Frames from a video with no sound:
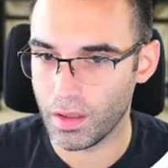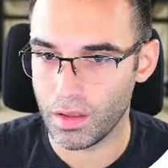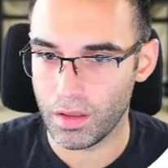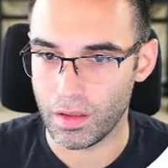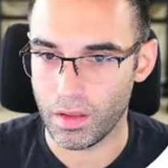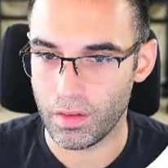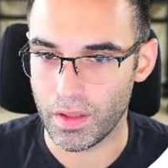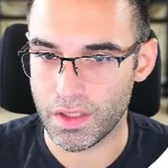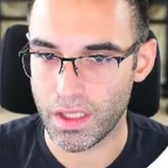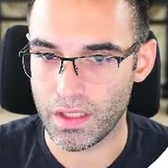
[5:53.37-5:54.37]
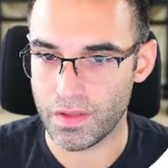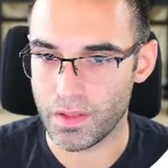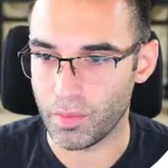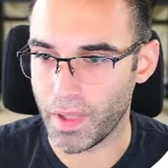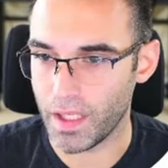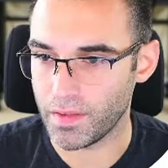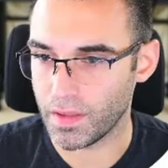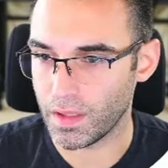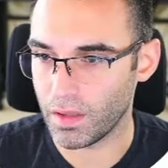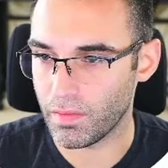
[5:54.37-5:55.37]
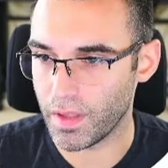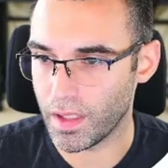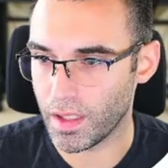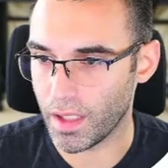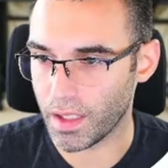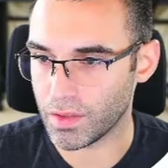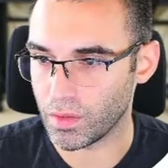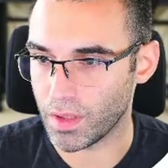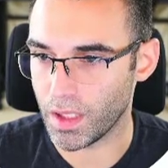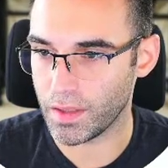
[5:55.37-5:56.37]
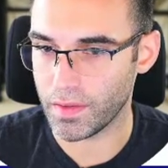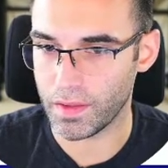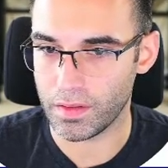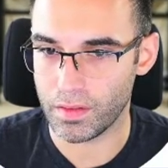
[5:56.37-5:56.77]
You know, it changes the opacity of the actual content.